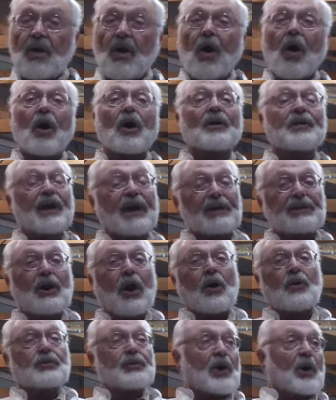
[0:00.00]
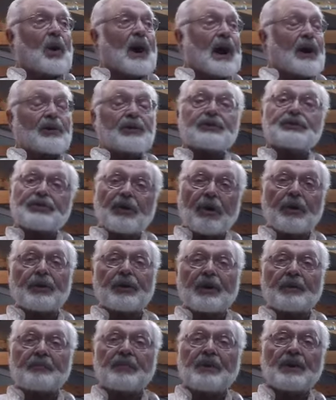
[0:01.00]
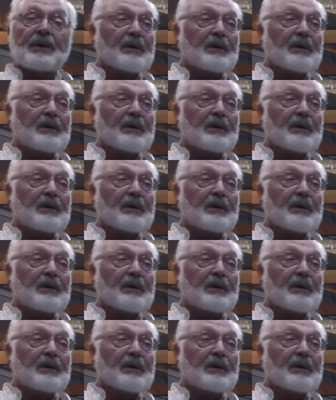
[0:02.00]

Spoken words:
or they don't know how to turn them.